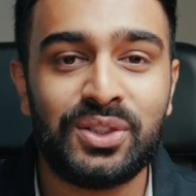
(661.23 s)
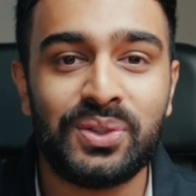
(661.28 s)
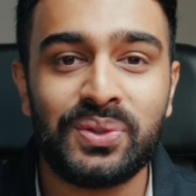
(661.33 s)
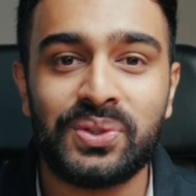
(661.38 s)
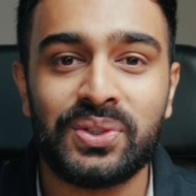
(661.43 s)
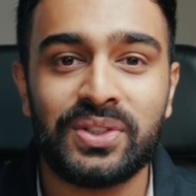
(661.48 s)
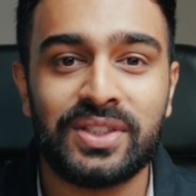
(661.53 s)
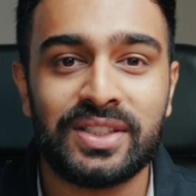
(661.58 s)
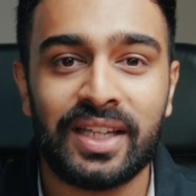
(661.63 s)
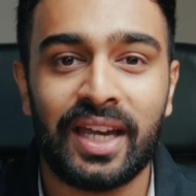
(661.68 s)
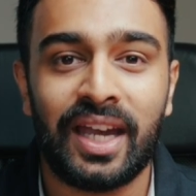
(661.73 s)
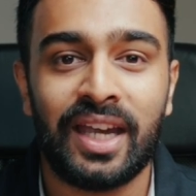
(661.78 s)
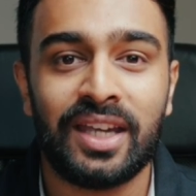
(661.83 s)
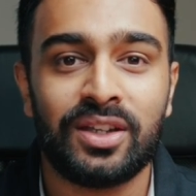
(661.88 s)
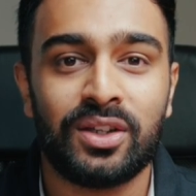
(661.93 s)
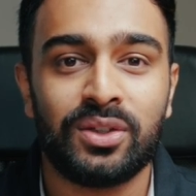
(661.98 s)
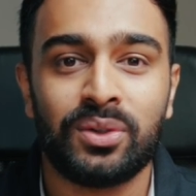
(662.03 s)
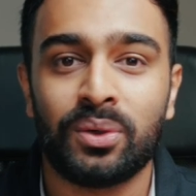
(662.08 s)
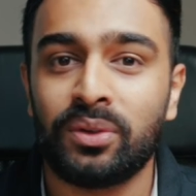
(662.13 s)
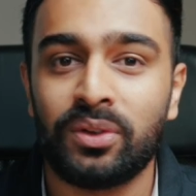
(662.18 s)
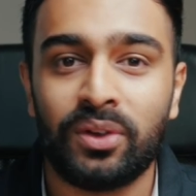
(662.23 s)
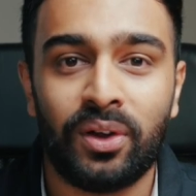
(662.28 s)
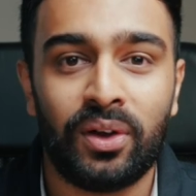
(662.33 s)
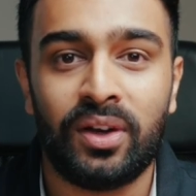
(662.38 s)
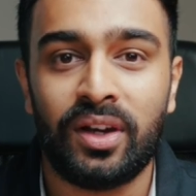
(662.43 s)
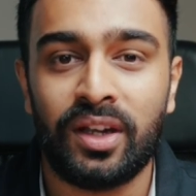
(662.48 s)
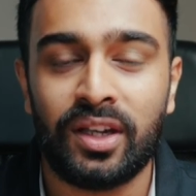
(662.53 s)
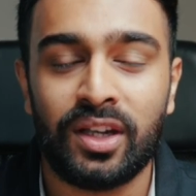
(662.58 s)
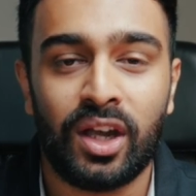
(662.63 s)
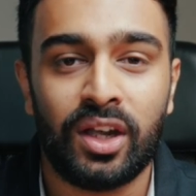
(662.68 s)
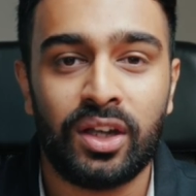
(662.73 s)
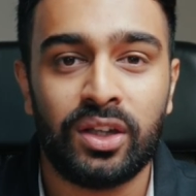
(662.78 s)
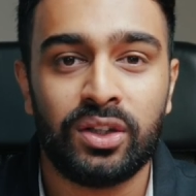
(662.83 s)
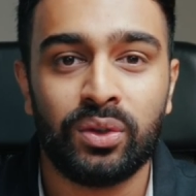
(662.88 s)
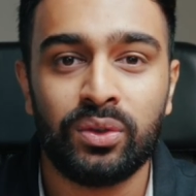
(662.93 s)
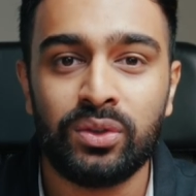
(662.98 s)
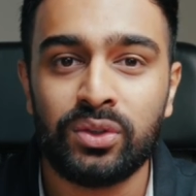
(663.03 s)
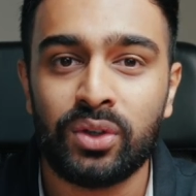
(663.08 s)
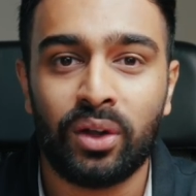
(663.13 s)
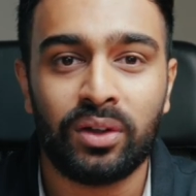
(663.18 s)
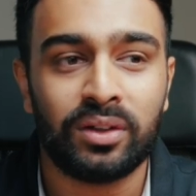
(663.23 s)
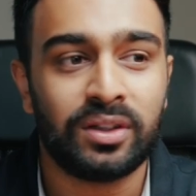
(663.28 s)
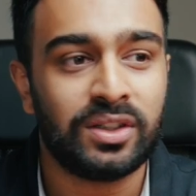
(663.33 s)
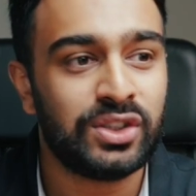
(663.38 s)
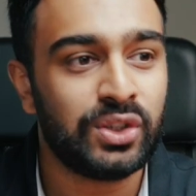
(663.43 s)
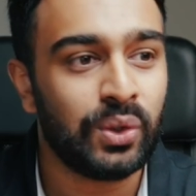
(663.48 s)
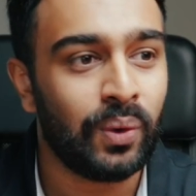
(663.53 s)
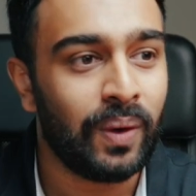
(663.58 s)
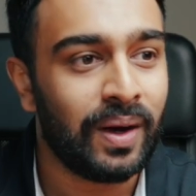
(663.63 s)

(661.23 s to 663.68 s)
you to take your learning, your knowledge, your